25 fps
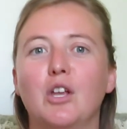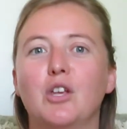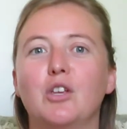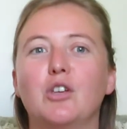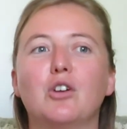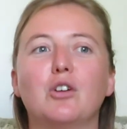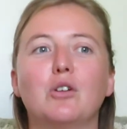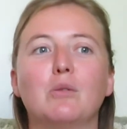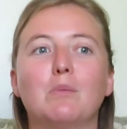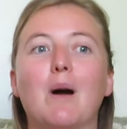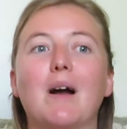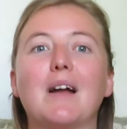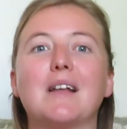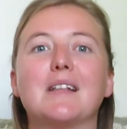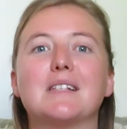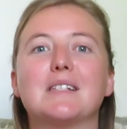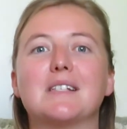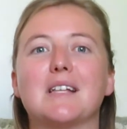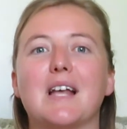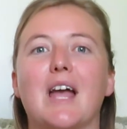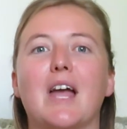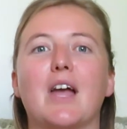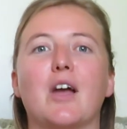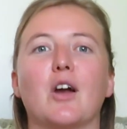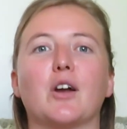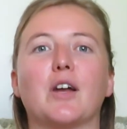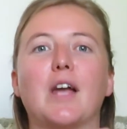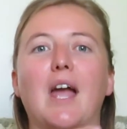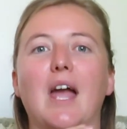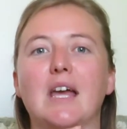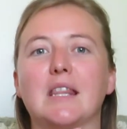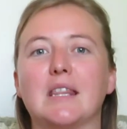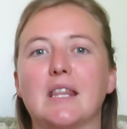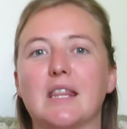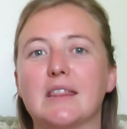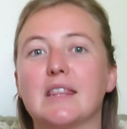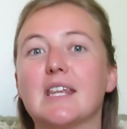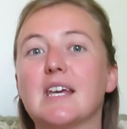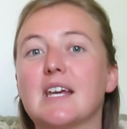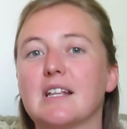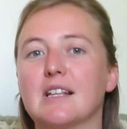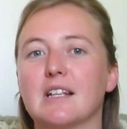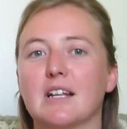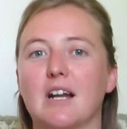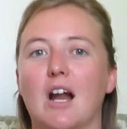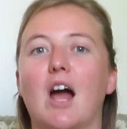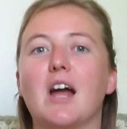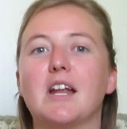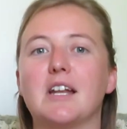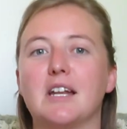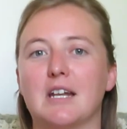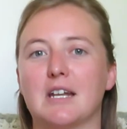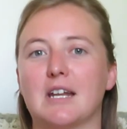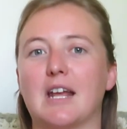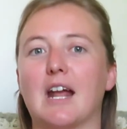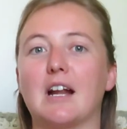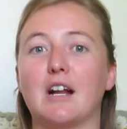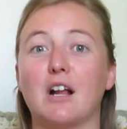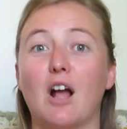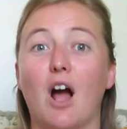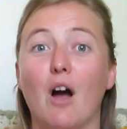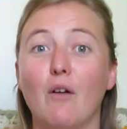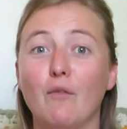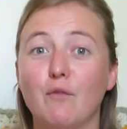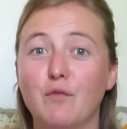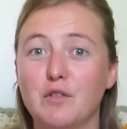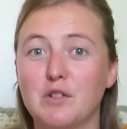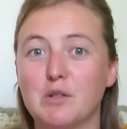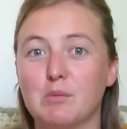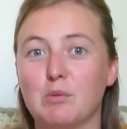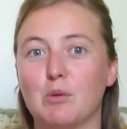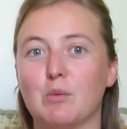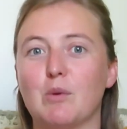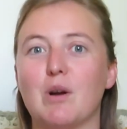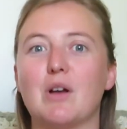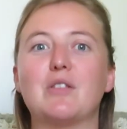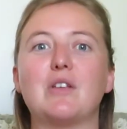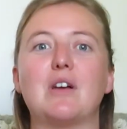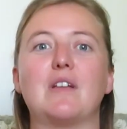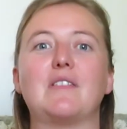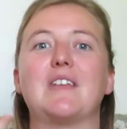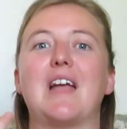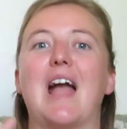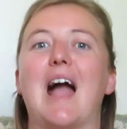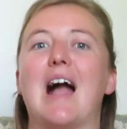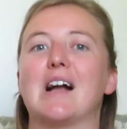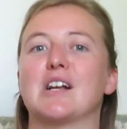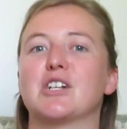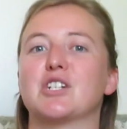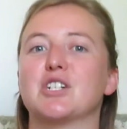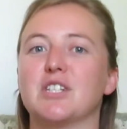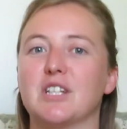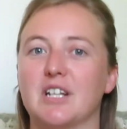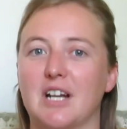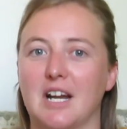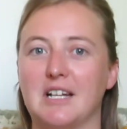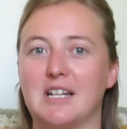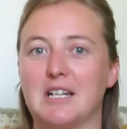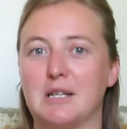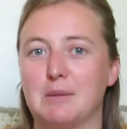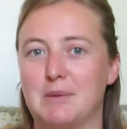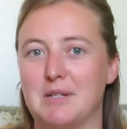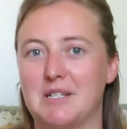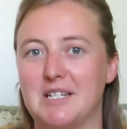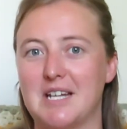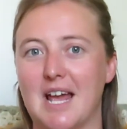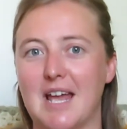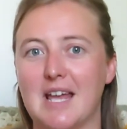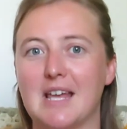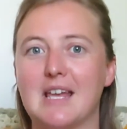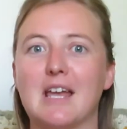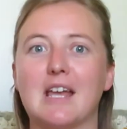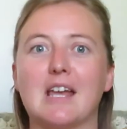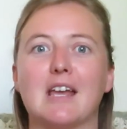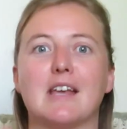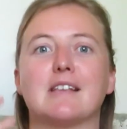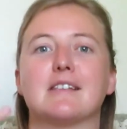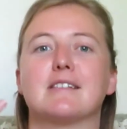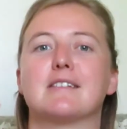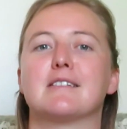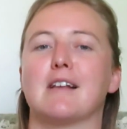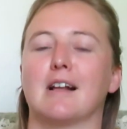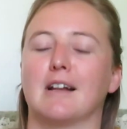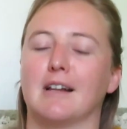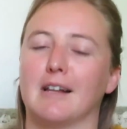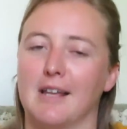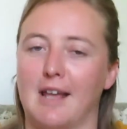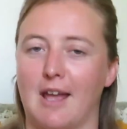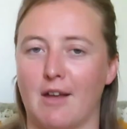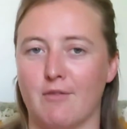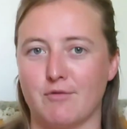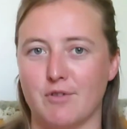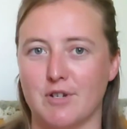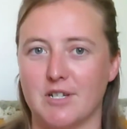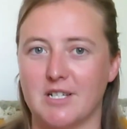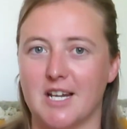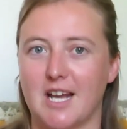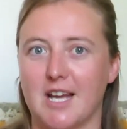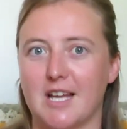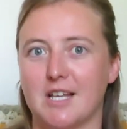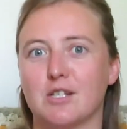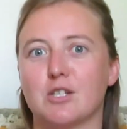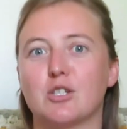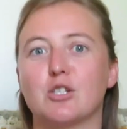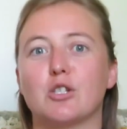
You might say, okay, the thing that I need to get comfortable with and the action that I need to be taking is selling every day.